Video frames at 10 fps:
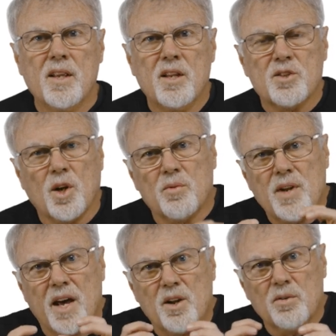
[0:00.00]
So
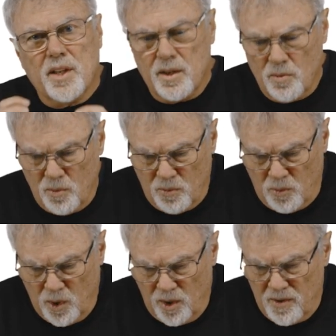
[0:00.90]
not only
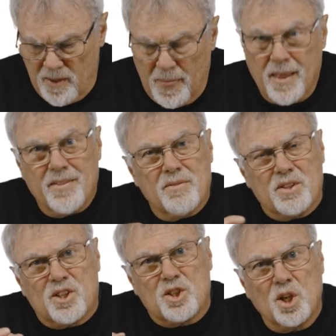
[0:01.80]

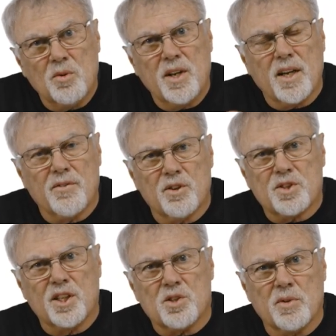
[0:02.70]
was the tuning of their
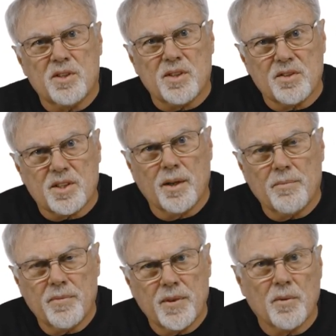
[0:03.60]
sensory
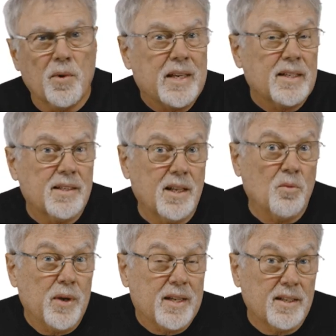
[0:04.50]
system that
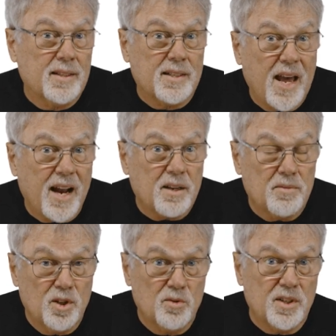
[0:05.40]
we could detect
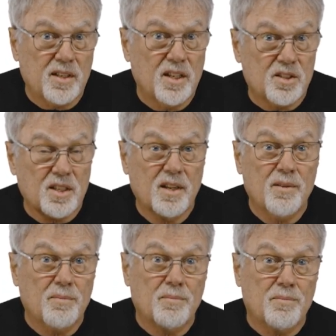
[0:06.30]
using this
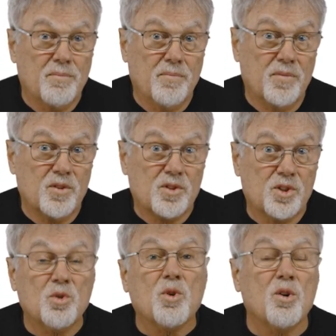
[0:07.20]

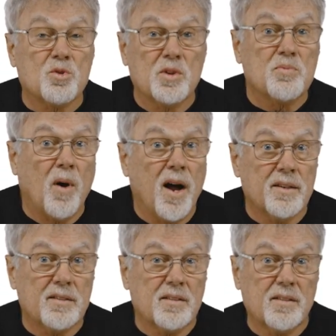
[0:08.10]
sucrose
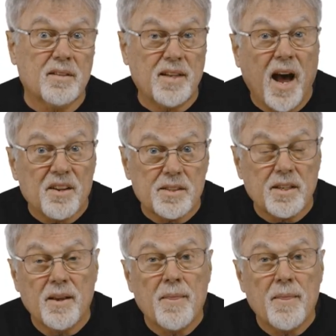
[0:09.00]
response test,